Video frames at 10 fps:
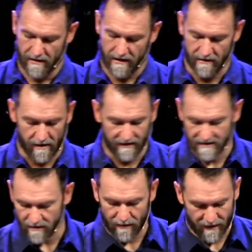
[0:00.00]
And all
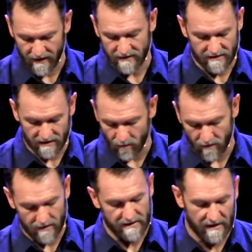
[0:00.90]
these other things, these
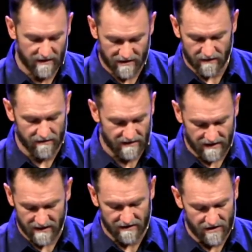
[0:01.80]
worries, the concerns,
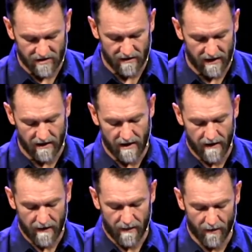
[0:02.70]
these things that you need,
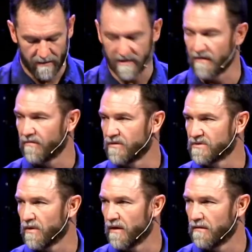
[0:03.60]
they'll be done for you
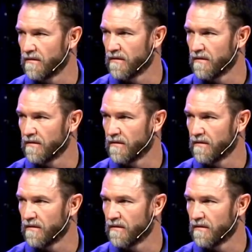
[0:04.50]
as well.